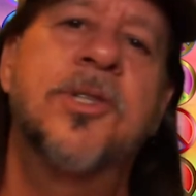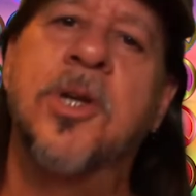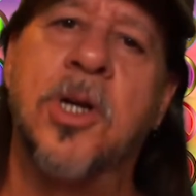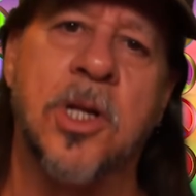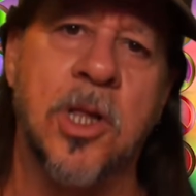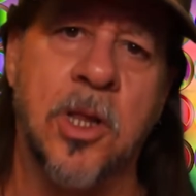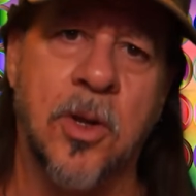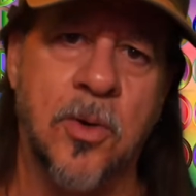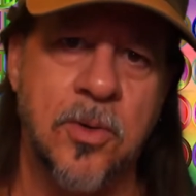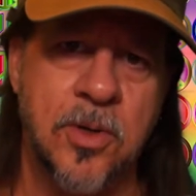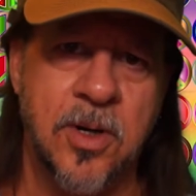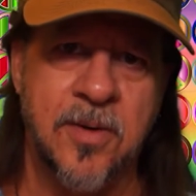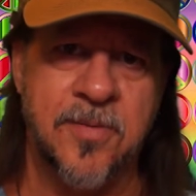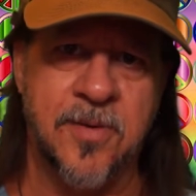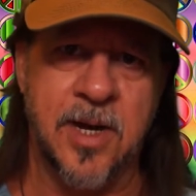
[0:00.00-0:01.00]

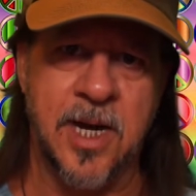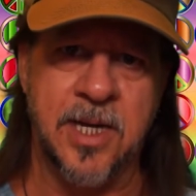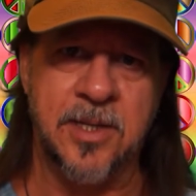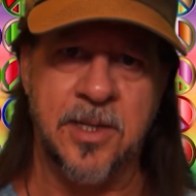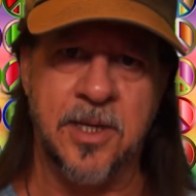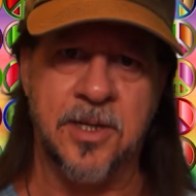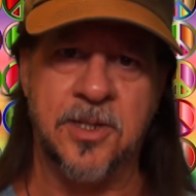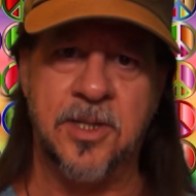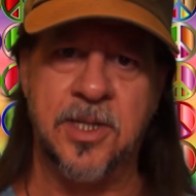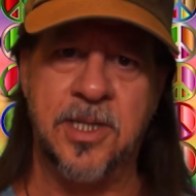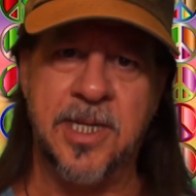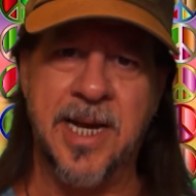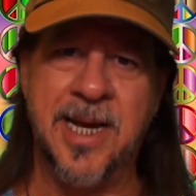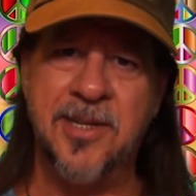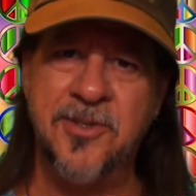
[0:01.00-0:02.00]
glorify this.
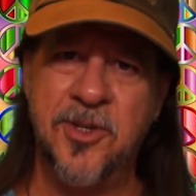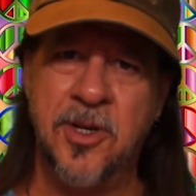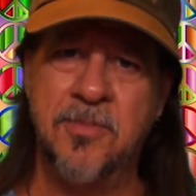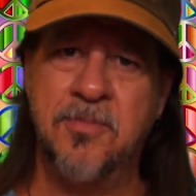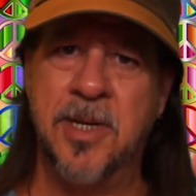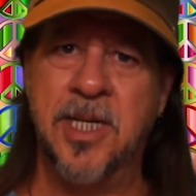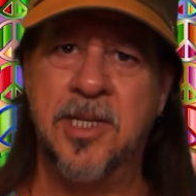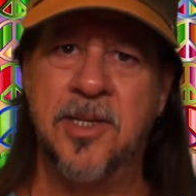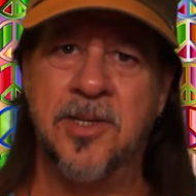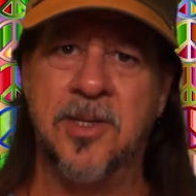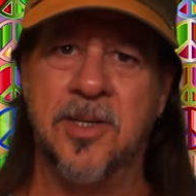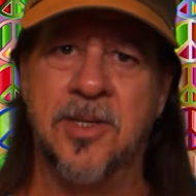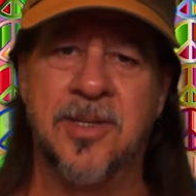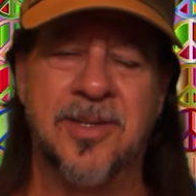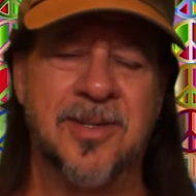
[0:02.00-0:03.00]
Dad's on medicine.